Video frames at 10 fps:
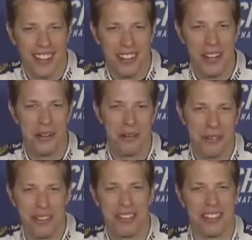I don't know
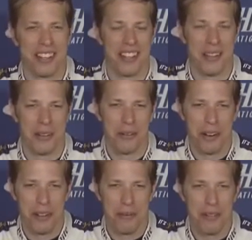
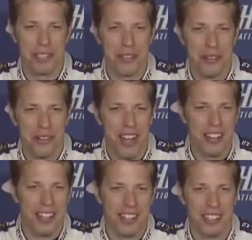what other physical
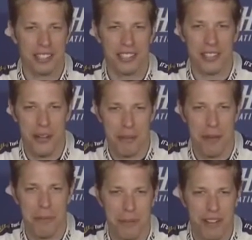contact I should talk about,